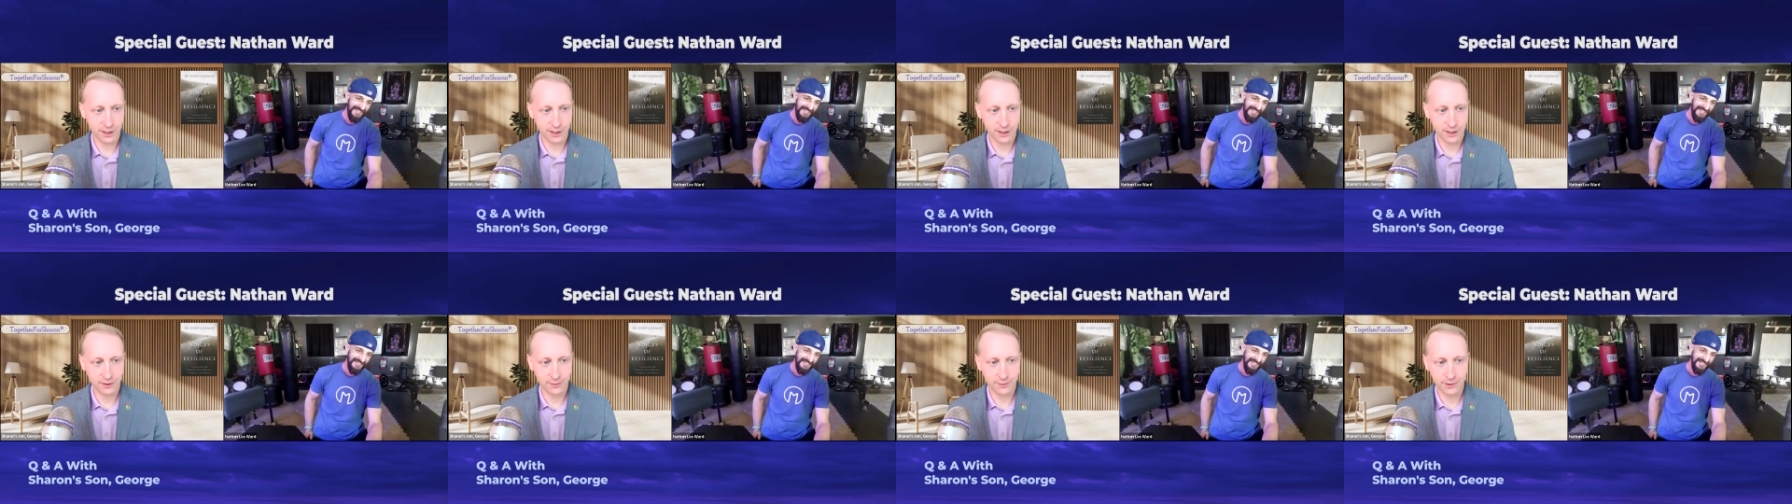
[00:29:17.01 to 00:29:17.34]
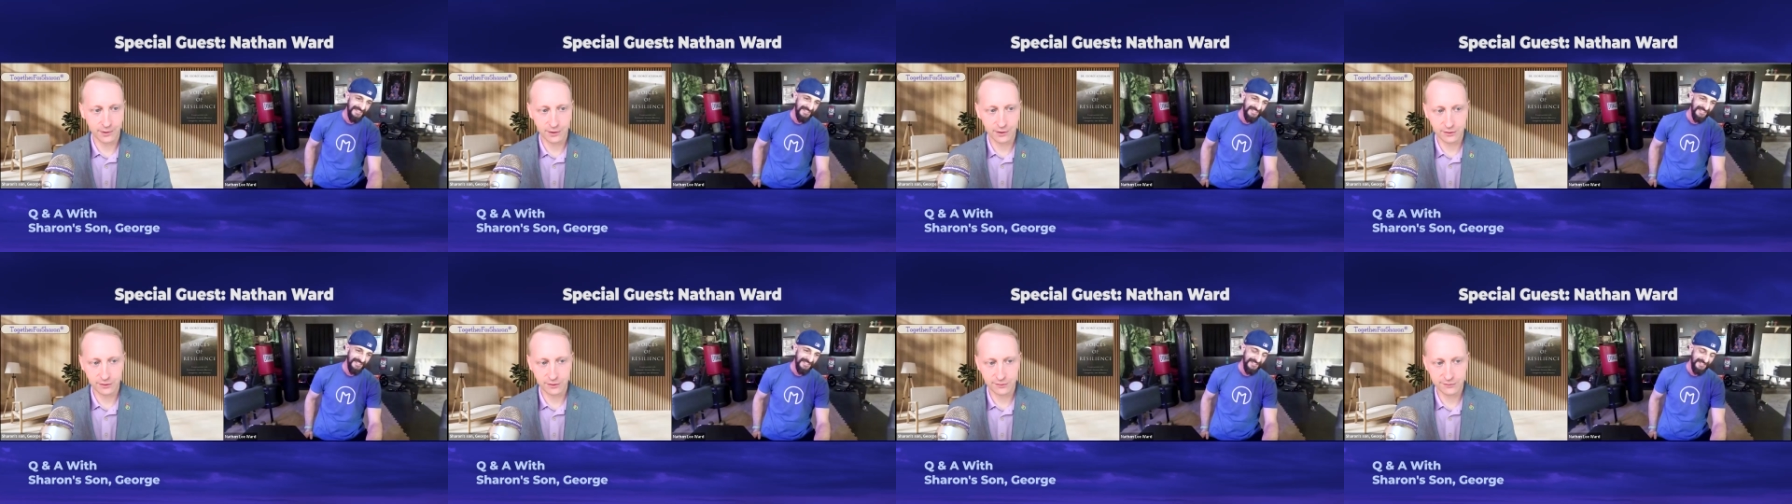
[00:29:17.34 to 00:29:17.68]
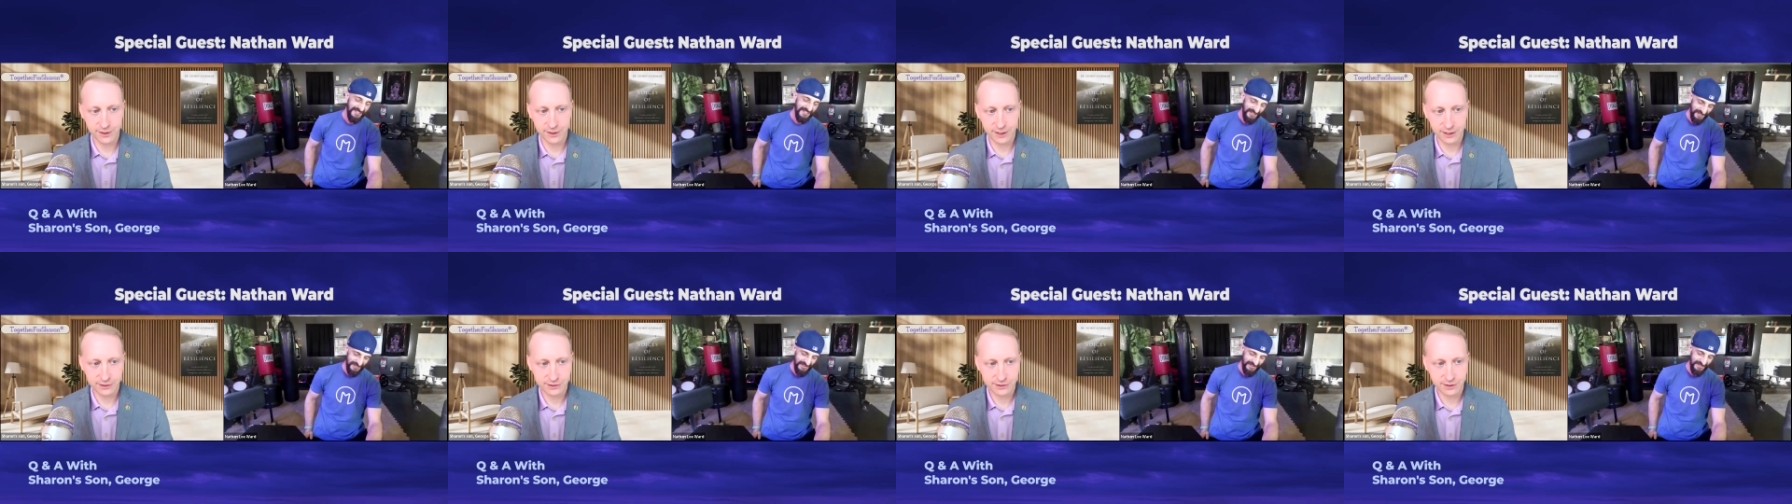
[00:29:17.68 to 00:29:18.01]
I know
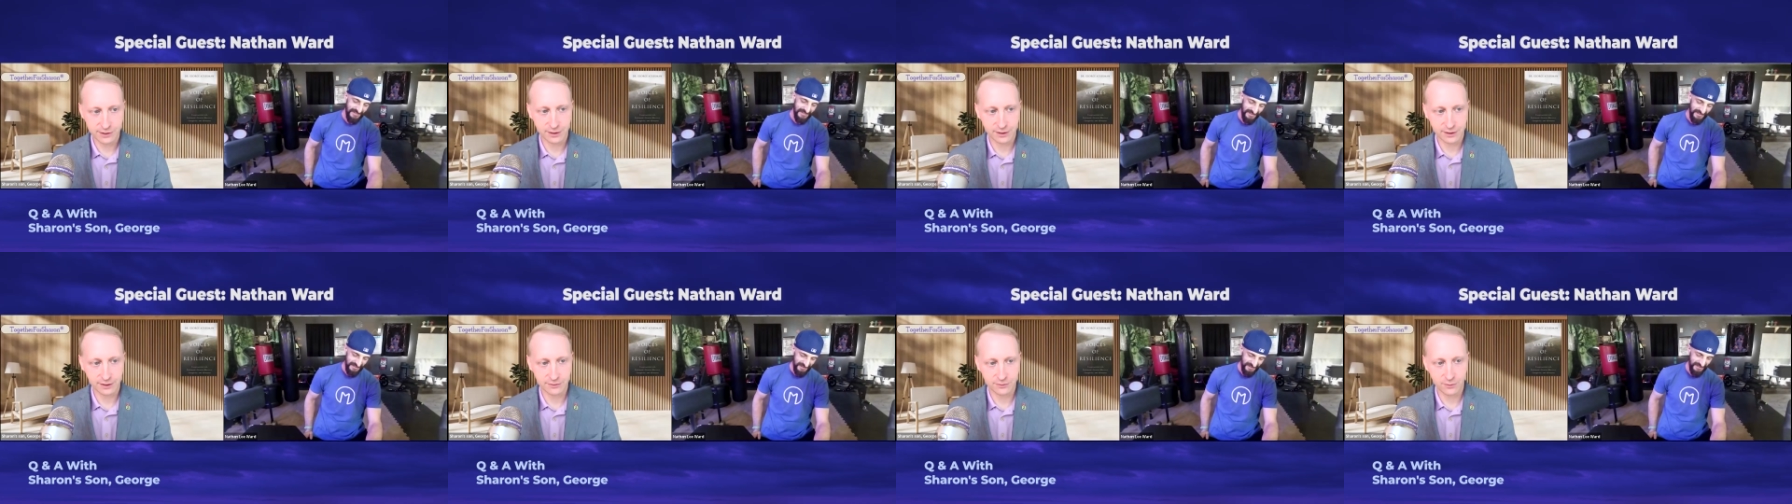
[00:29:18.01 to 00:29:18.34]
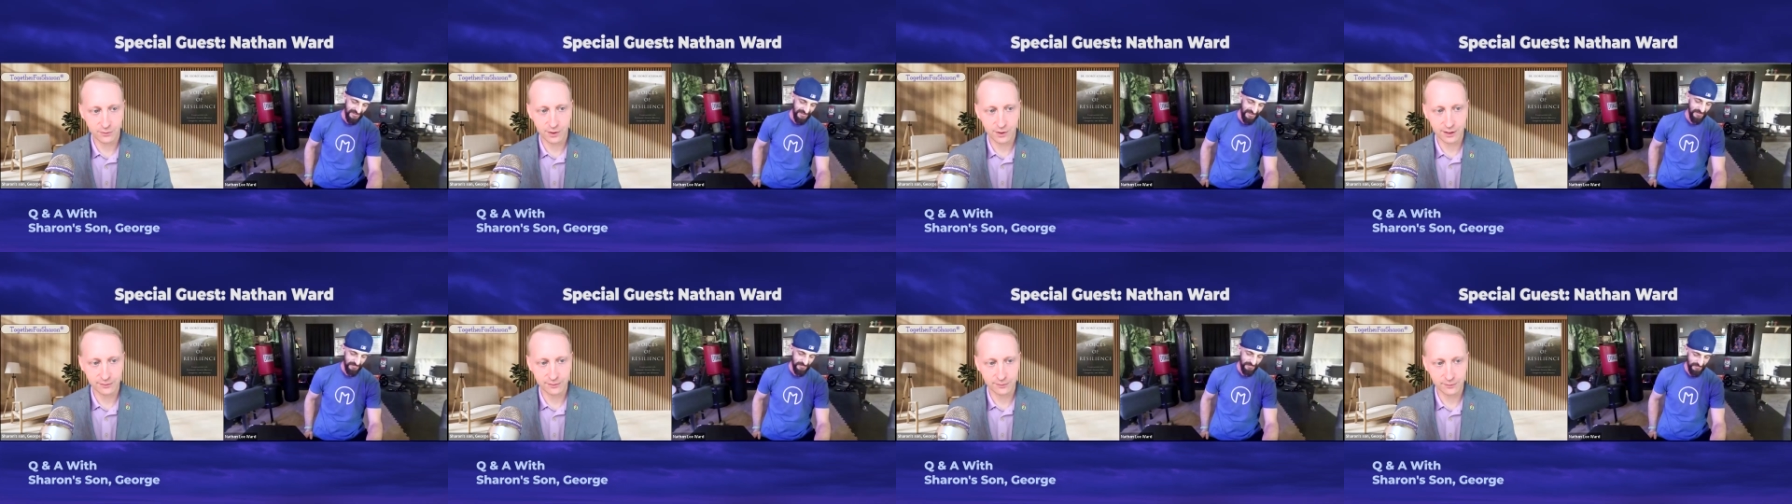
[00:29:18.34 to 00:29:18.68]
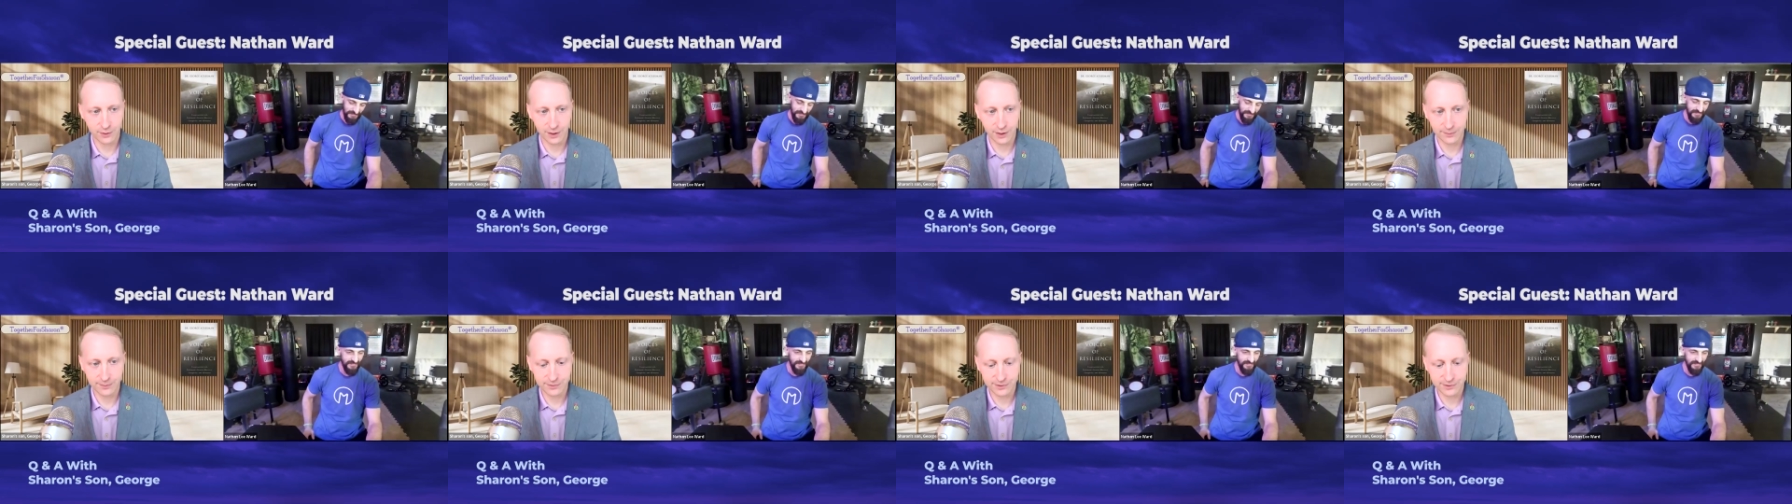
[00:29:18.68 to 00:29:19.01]
Motivation is one
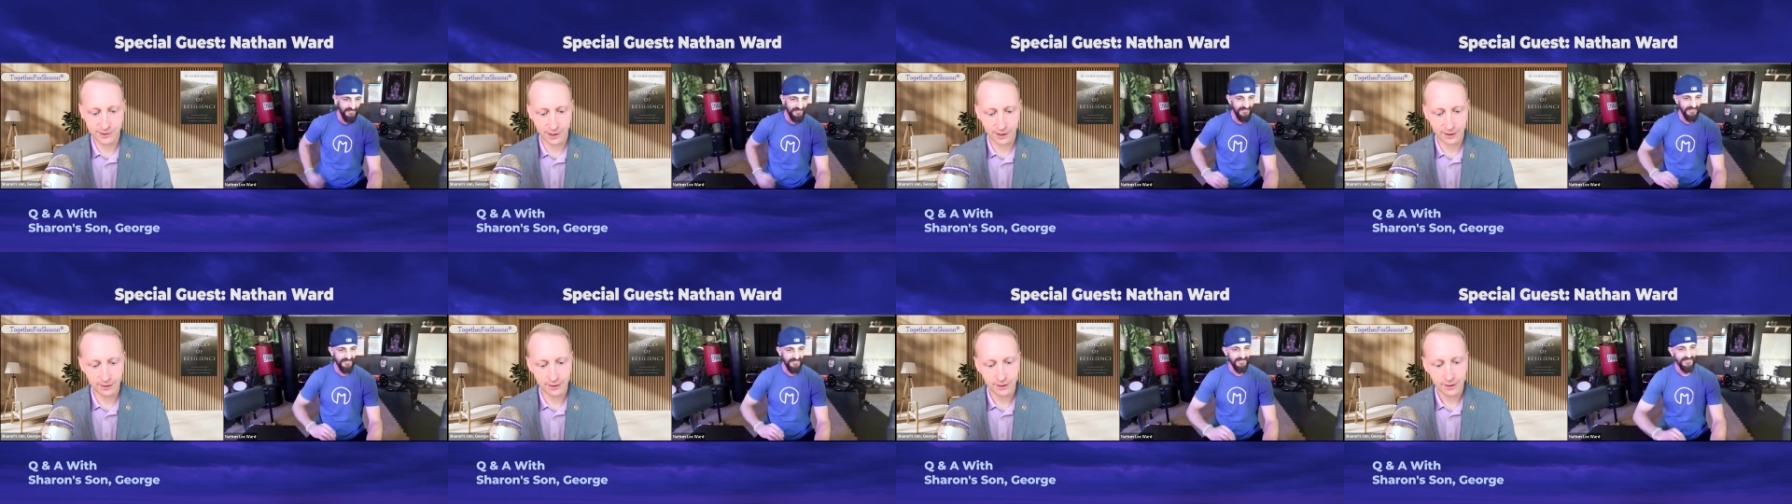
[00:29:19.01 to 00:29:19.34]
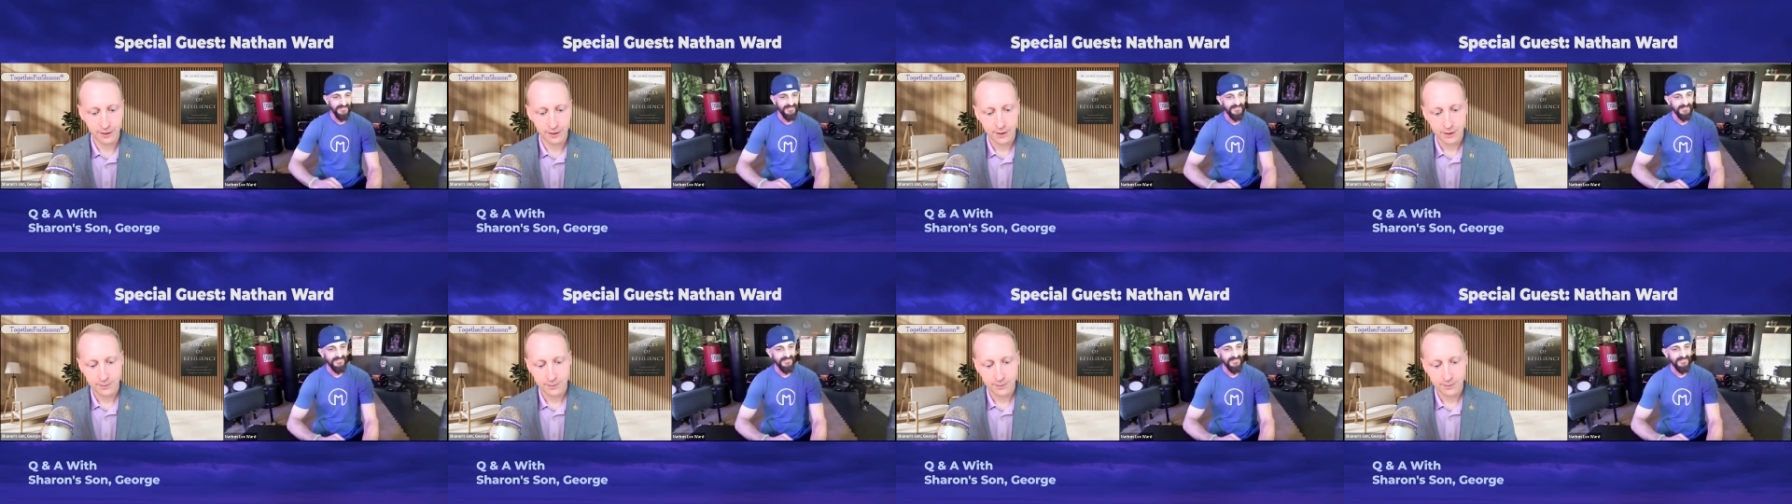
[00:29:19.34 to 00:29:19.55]
website,